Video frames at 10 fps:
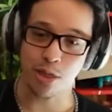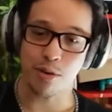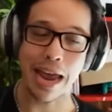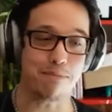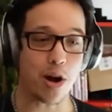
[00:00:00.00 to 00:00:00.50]
Yeah.
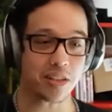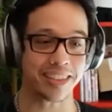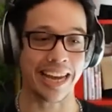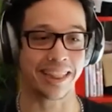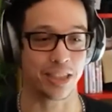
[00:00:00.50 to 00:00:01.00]
Hey, Marth
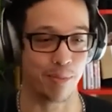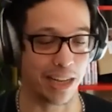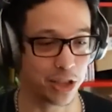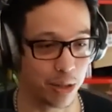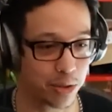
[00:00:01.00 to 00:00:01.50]
hate this oh,
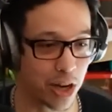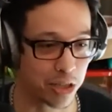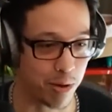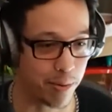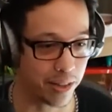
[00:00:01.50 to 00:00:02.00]
matchup. Talk to me about